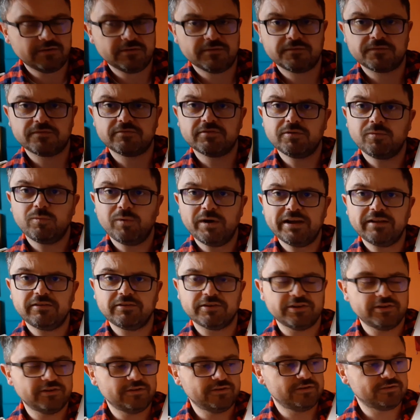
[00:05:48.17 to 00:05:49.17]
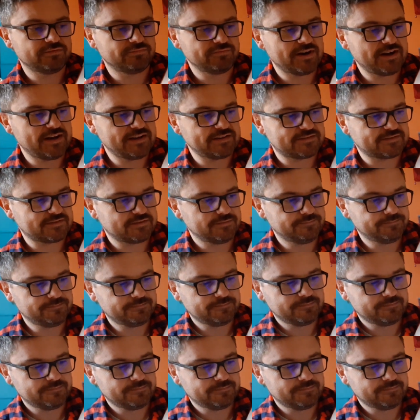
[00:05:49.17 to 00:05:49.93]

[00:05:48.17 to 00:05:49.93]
for a well-earned rest.